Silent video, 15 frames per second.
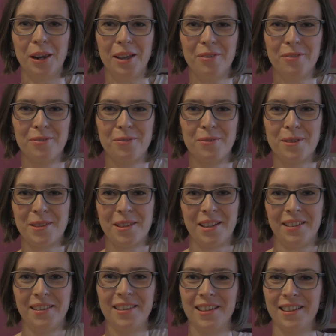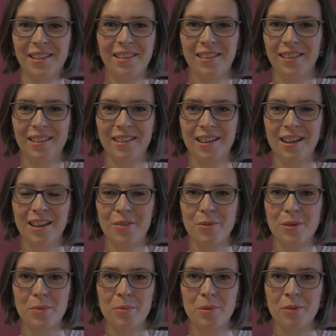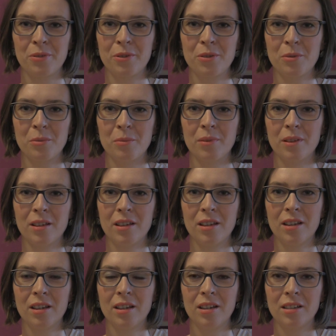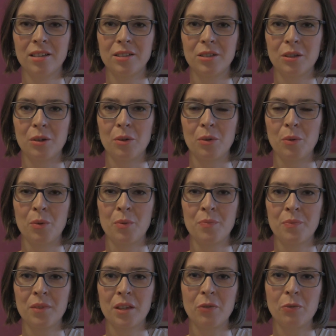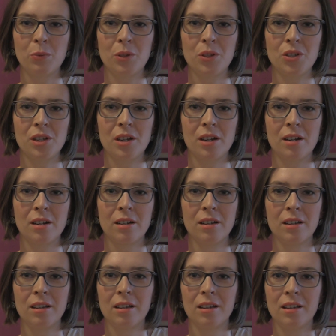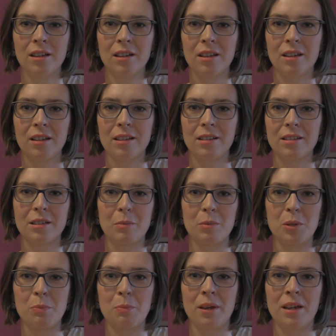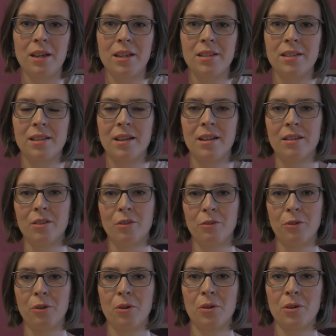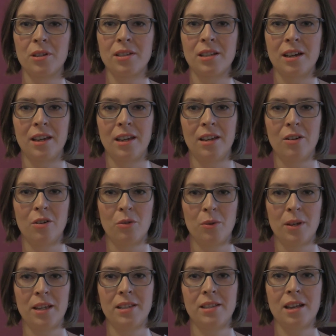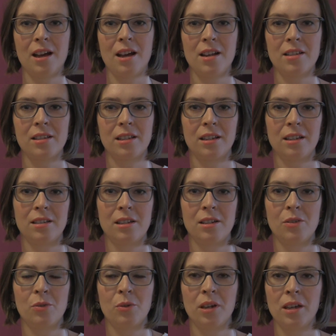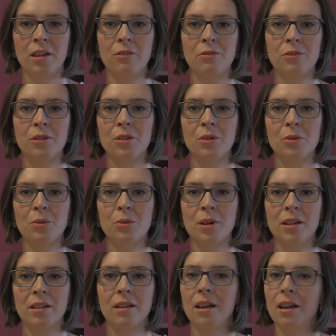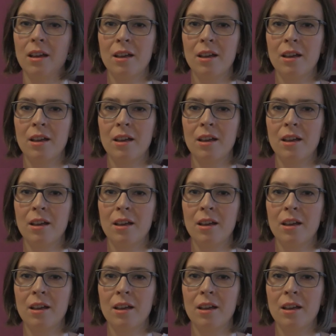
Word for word: live with it that I wear perfume. So if we share some space, then of course I always ask, is it okay for you? And